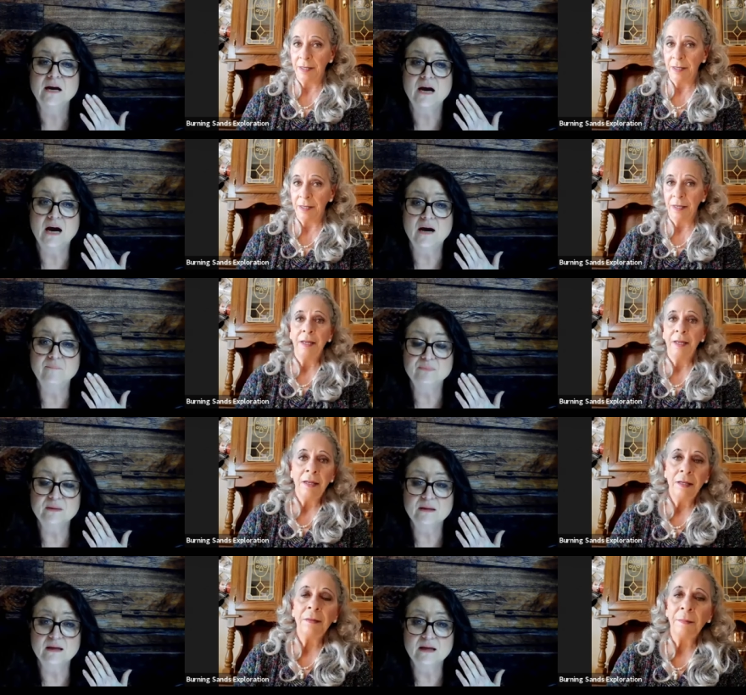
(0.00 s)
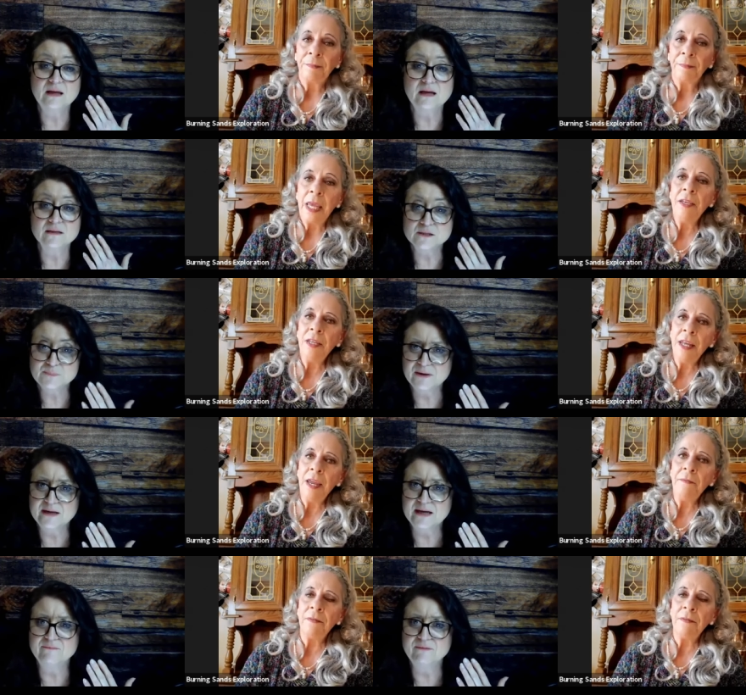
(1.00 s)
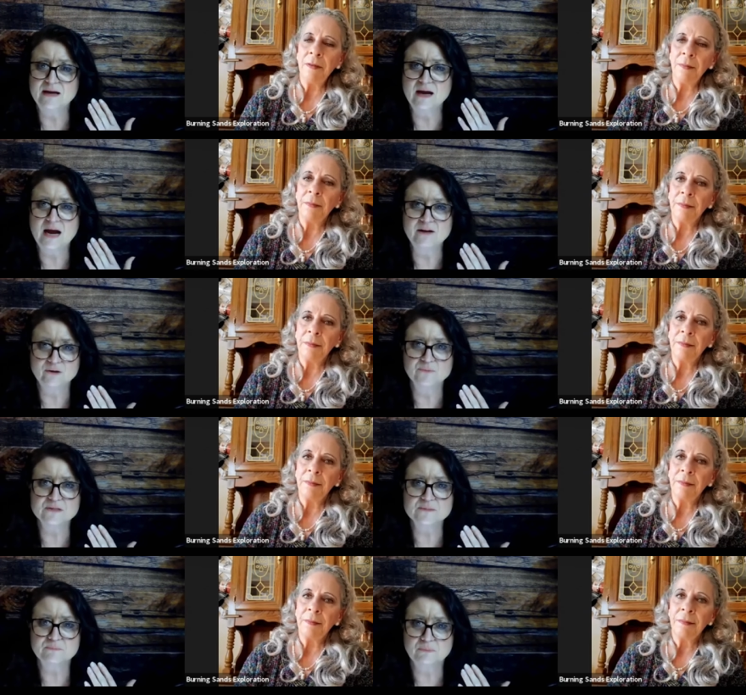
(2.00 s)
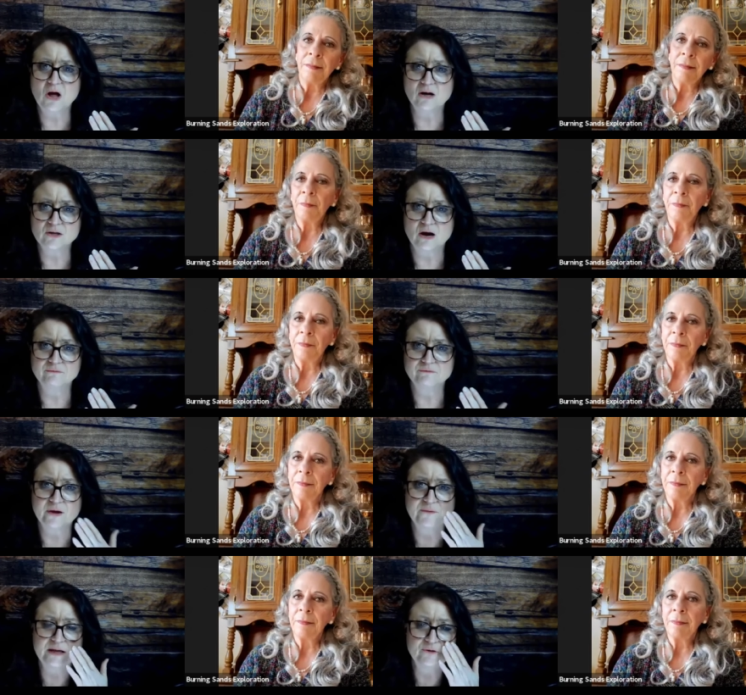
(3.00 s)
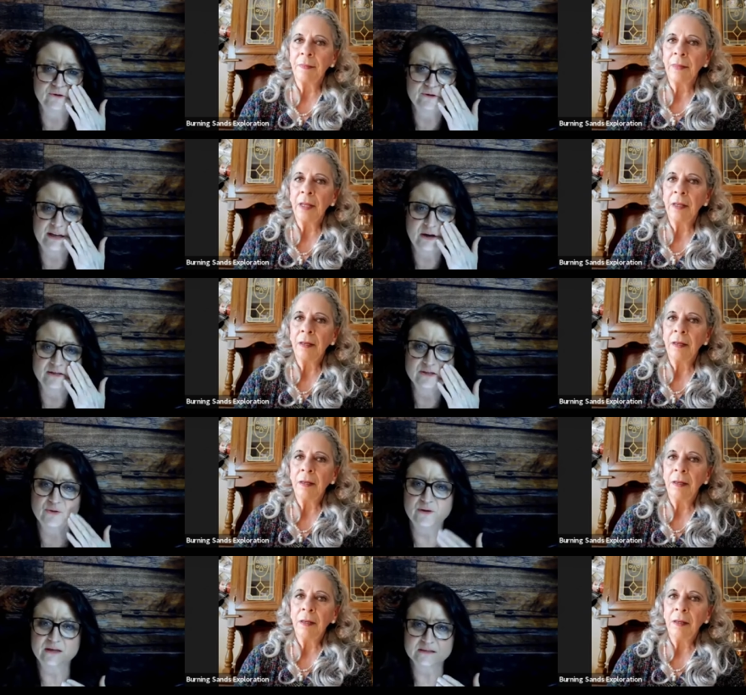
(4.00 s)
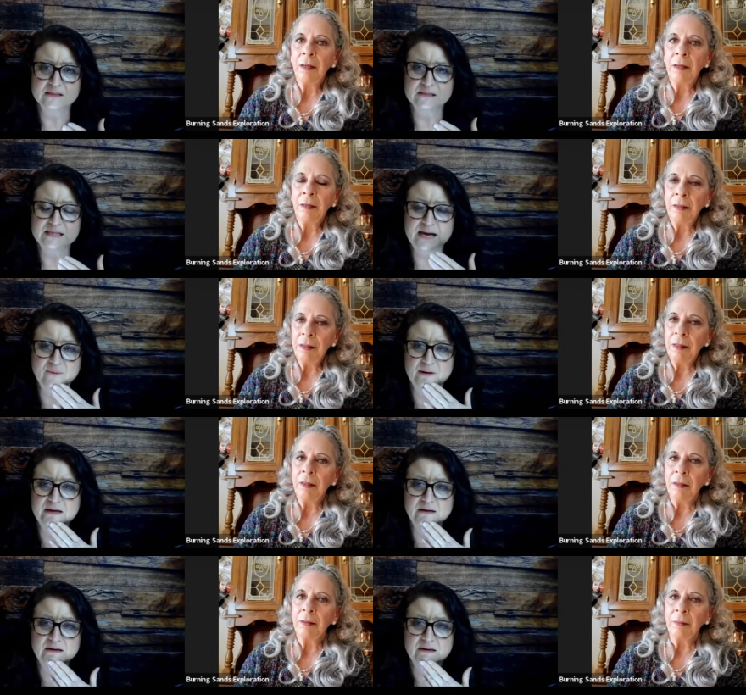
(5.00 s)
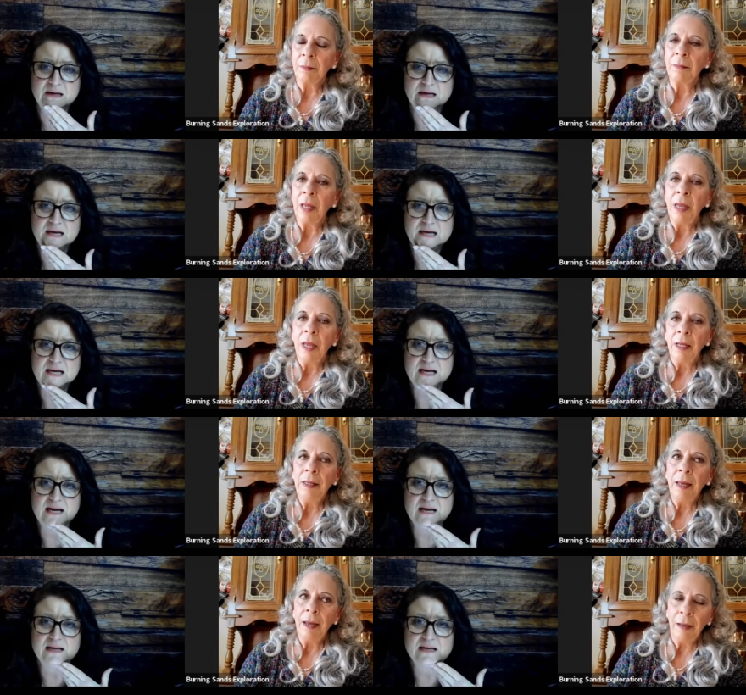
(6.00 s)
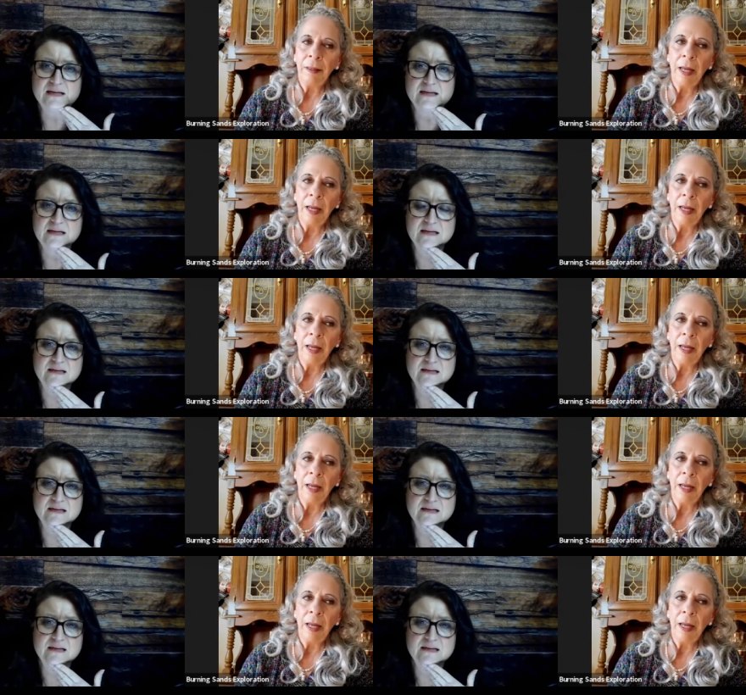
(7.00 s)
Speaker 1: Um, yeah, Spirit Cave, cave I, I heard was blocked off though that you couldn't get to it because it's sacred.
Speaker 2: Yeah, and